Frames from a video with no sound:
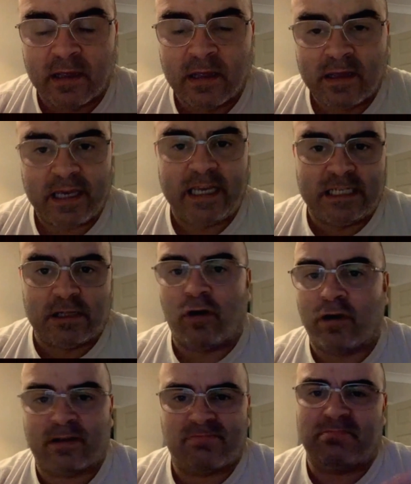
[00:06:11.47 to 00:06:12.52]
He's
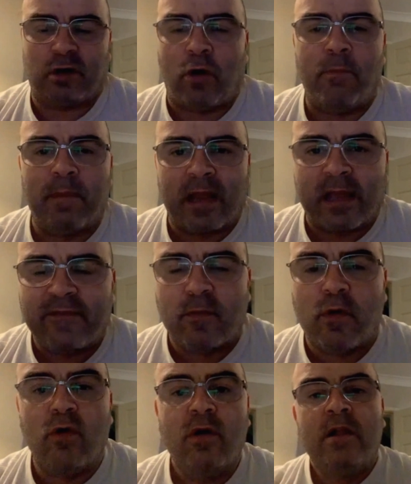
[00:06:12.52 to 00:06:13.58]
like
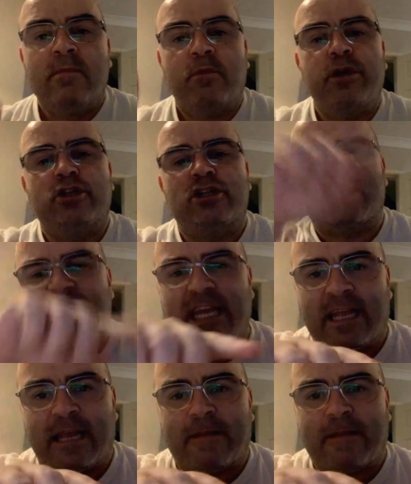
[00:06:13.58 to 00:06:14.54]
unbelievable. But you just seal it.